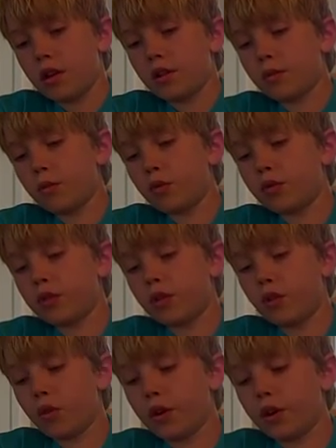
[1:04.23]
As most
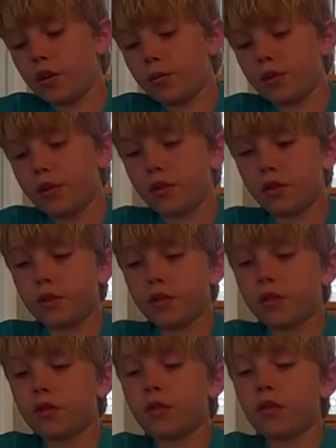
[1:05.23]
origami
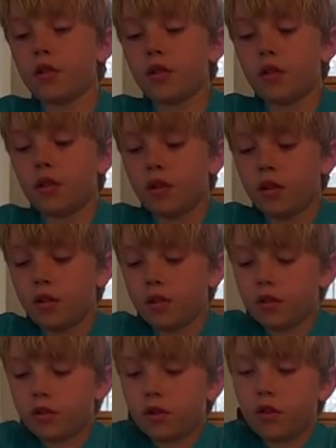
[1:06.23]
does,
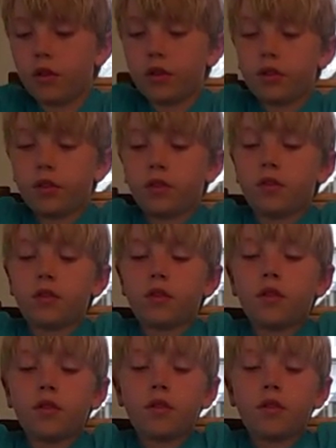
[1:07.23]
start like this.